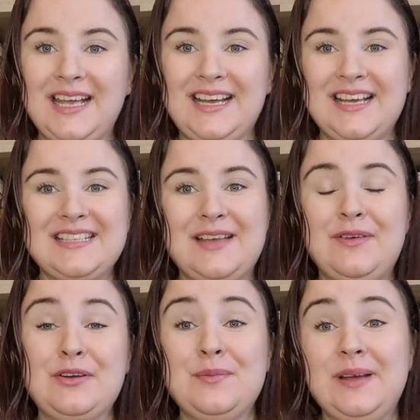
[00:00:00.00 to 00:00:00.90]
guys and
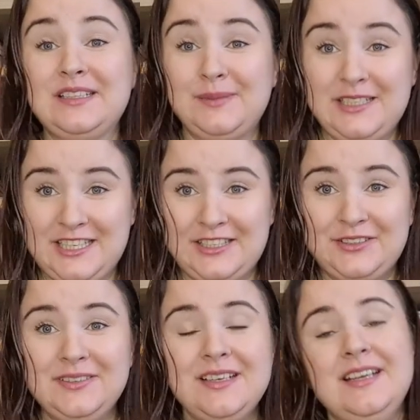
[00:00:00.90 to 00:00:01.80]
welcome back to my
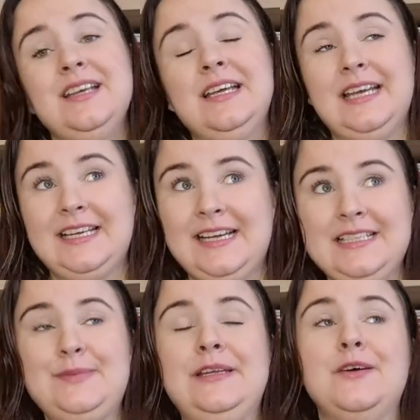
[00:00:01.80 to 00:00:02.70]
channel. It
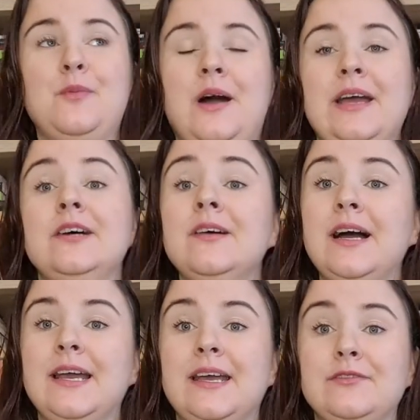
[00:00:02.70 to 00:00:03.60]
has been a while.
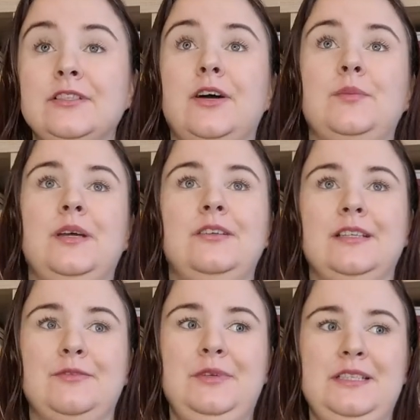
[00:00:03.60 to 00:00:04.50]
I haven't
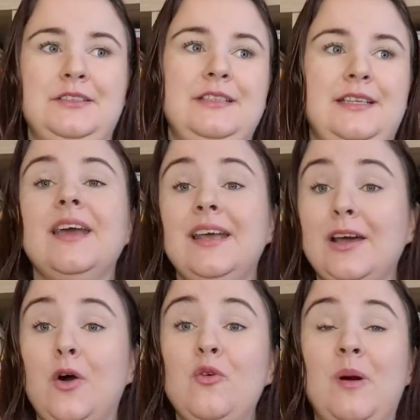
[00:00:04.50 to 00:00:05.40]
uploaded a video in the
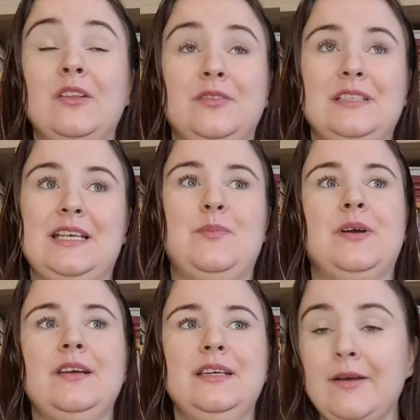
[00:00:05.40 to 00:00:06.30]
whole month of
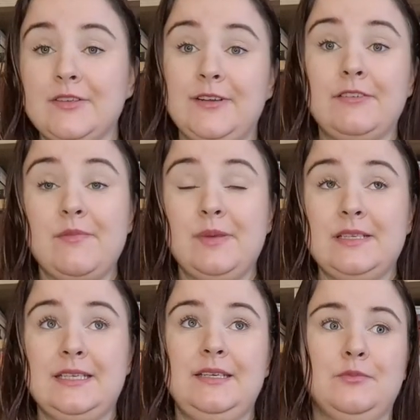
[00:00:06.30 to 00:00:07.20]
December. I was very
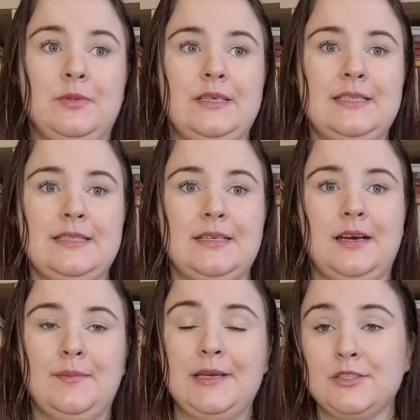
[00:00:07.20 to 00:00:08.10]
busy with
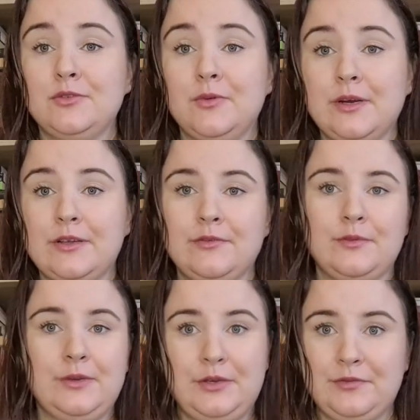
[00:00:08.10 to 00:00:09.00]
uh, my schoolwork
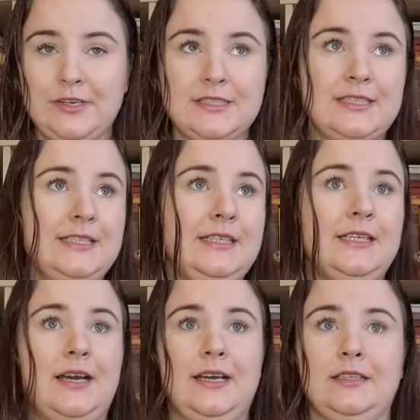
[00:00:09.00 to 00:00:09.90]
from the
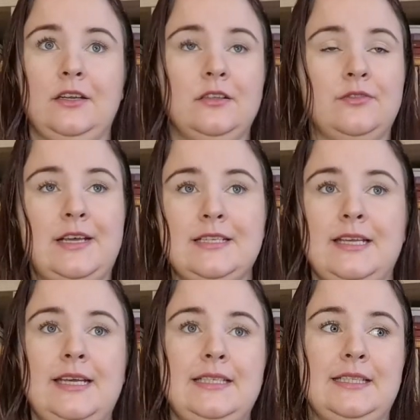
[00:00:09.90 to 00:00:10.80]
university. I had a lot of
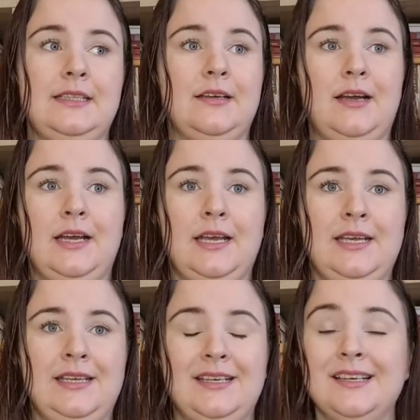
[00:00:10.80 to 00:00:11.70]
essays that
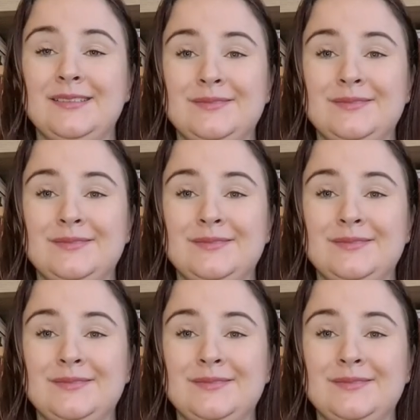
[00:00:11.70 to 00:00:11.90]
I